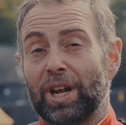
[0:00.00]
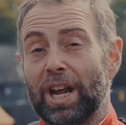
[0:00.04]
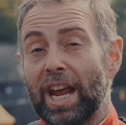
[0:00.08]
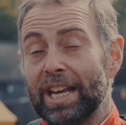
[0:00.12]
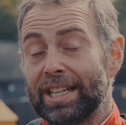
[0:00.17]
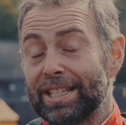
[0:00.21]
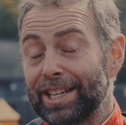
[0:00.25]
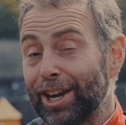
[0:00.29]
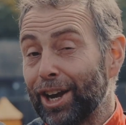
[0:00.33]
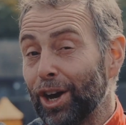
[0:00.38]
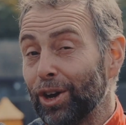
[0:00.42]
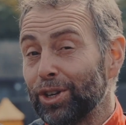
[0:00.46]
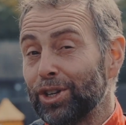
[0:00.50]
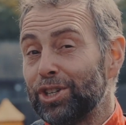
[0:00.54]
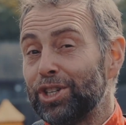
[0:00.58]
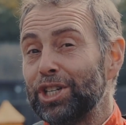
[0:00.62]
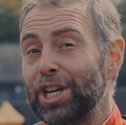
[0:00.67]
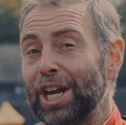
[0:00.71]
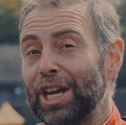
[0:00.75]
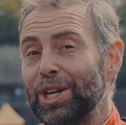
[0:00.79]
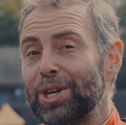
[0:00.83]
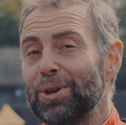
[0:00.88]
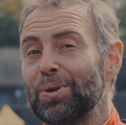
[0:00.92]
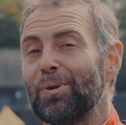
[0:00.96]
it is a
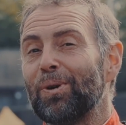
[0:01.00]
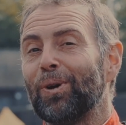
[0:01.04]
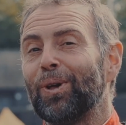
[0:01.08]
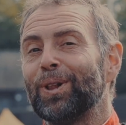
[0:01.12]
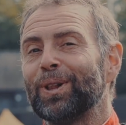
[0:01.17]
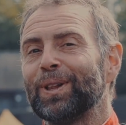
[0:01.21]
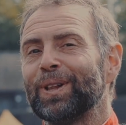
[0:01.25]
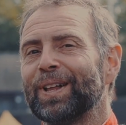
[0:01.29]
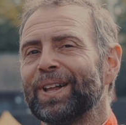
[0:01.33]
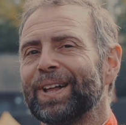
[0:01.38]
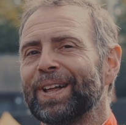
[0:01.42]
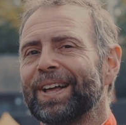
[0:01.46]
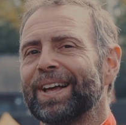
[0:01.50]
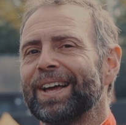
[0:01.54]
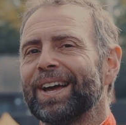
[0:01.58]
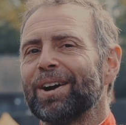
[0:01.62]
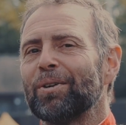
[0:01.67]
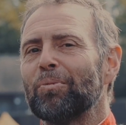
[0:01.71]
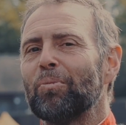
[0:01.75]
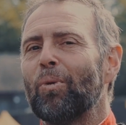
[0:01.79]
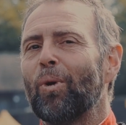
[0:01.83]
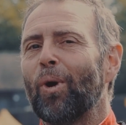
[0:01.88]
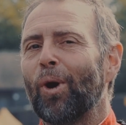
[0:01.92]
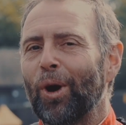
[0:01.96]
continual
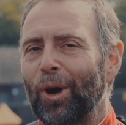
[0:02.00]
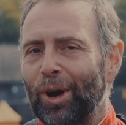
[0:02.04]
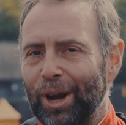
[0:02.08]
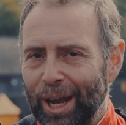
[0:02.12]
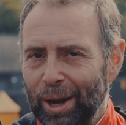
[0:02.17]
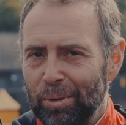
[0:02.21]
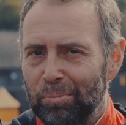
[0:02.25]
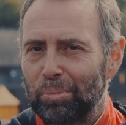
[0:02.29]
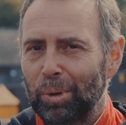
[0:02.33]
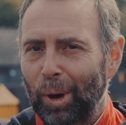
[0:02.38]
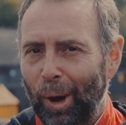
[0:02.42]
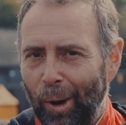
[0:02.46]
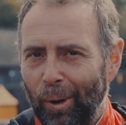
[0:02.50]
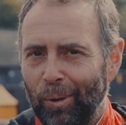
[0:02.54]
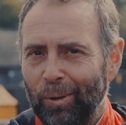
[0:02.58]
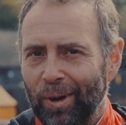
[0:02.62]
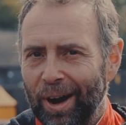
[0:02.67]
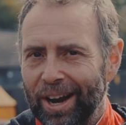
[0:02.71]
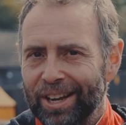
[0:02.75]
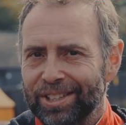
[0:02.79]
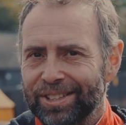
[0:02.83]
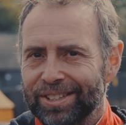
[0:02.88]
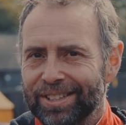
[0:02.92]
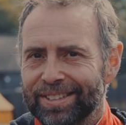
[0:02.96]
work in
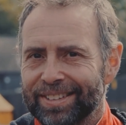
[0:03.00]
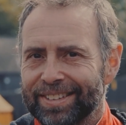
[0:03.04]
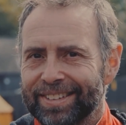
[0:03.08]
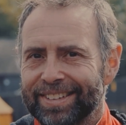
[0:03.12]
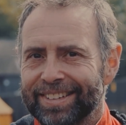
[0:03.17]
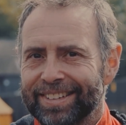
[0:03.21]
progress.